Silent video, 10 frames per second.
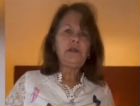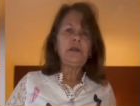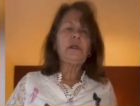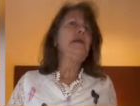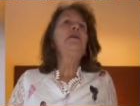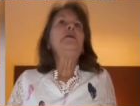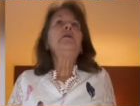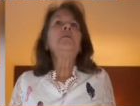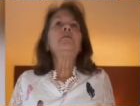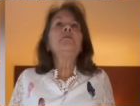
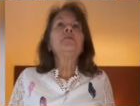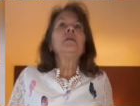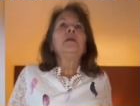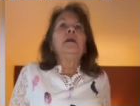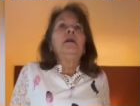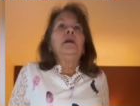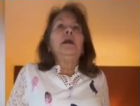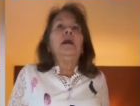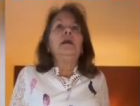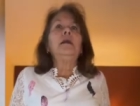Here,
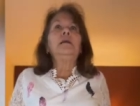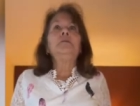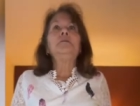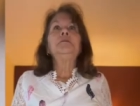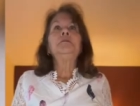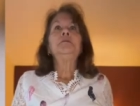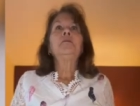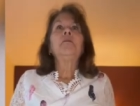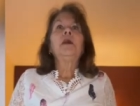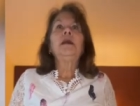um,
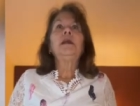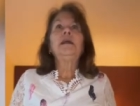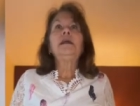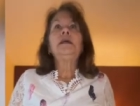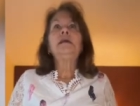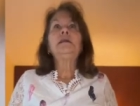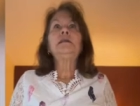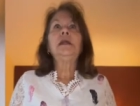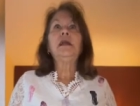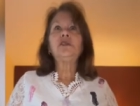it is
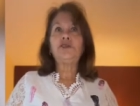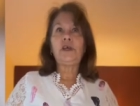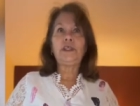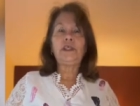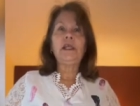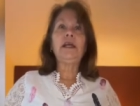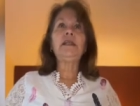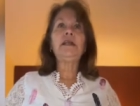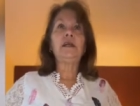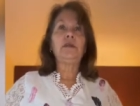not stretchy like
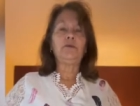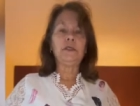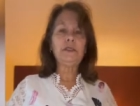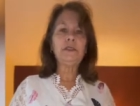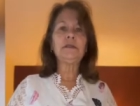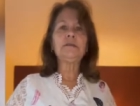the other ones.